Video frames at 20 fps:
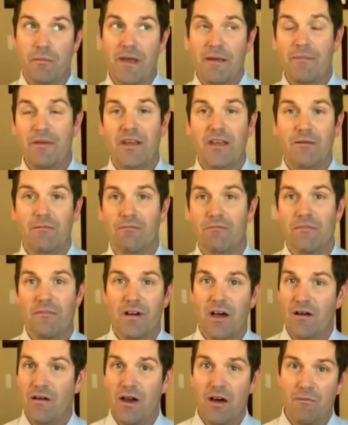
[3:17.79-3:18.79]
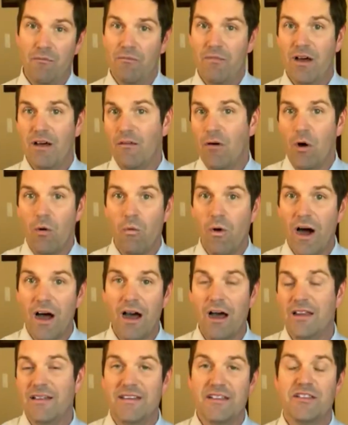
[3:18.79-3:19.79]
you may be
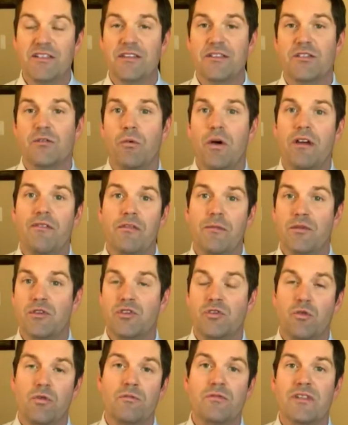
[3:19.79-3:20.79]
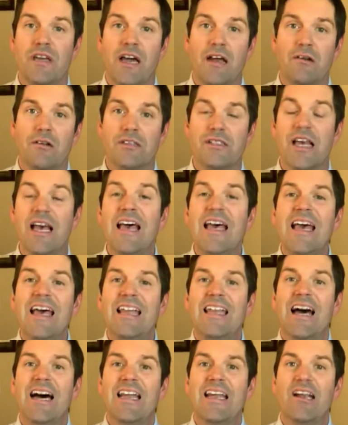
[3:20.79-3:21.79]
a distance away from the storm sirens
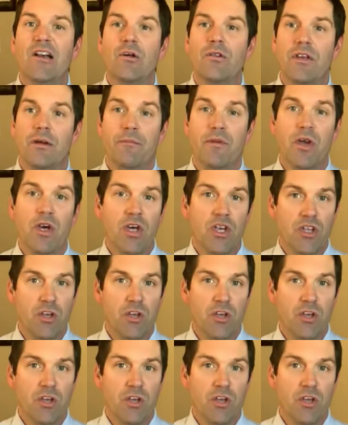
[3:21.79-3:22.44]
and not hear them.